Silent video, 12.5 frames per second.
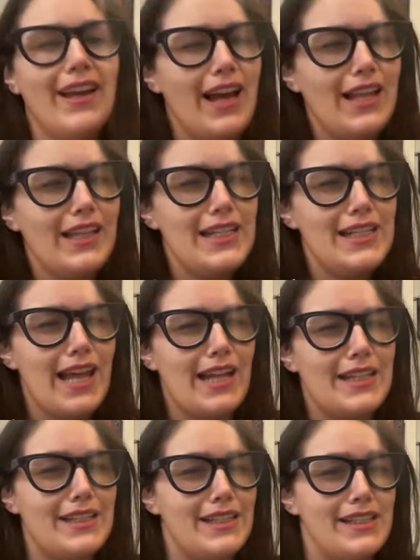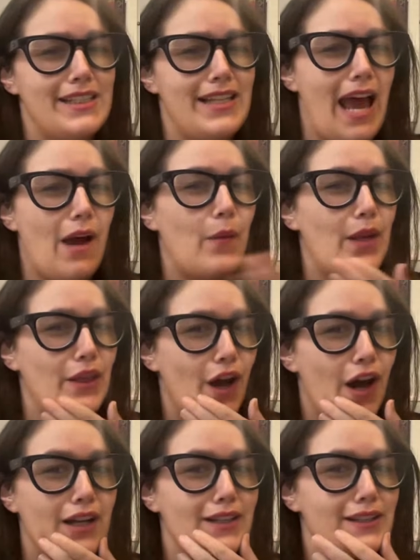At least that's the stat we
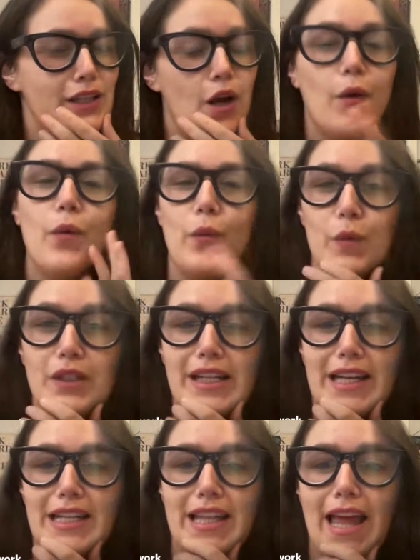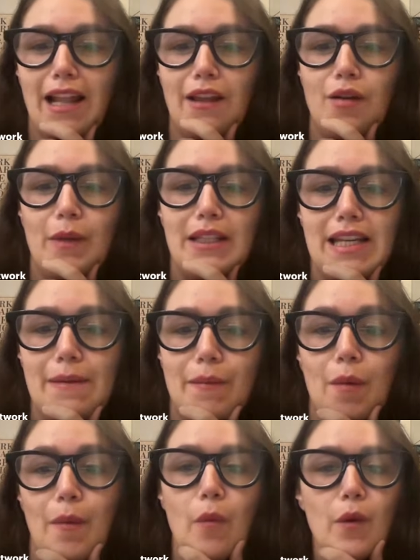thought. So we'll dig into that a little bit
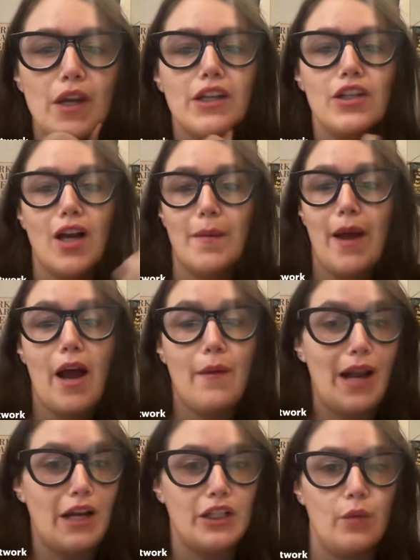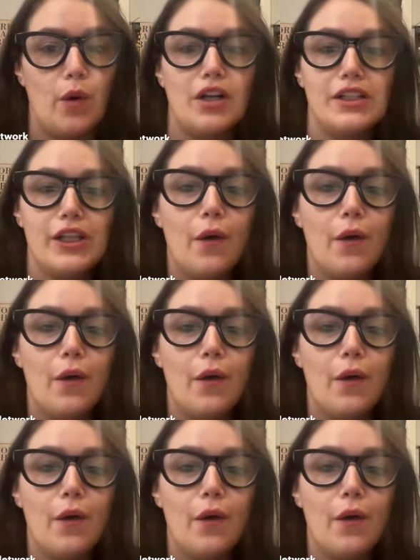deeper, but we're going to talk about how it actually works.